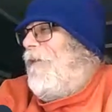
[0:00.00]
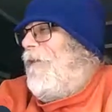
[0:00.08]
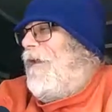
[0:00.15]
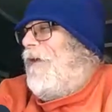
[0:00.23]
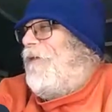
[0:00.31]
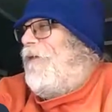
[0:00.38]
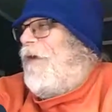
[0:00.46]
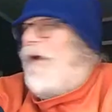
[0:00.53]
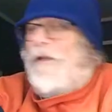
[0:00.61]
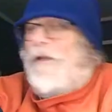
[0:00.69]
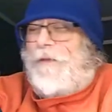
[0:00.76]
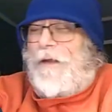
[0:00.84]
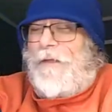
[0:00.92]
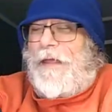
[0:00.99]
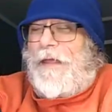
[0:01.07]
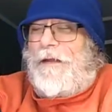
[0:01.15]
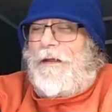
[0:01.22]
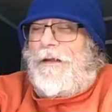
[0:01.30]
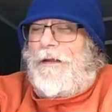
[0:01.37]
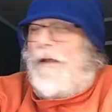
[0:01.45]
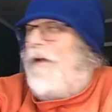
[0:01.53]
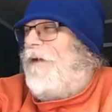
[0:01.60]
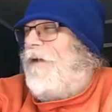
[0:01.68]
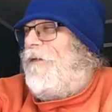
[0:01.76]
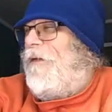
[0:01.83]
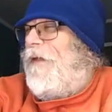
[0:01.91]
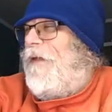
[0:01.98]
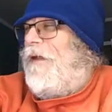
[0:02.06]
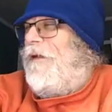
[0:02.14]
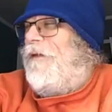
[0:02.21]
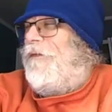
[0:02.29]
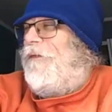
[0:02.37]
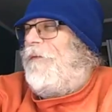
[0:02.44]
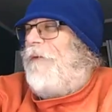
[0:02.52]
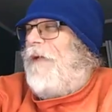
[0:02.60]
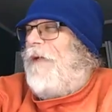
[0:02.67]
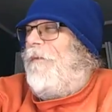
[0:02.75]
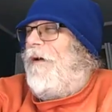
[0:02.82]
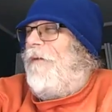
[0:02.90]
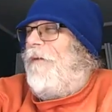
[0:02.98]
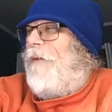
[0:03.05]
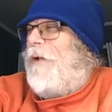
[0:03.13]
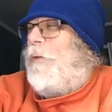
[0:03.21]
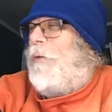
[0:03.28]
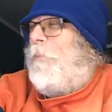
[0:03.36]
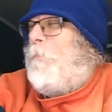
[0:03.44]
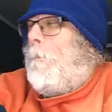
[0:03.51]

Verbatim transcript: I saw I saw that on uh, I saw that on Instagram, uh, Michael.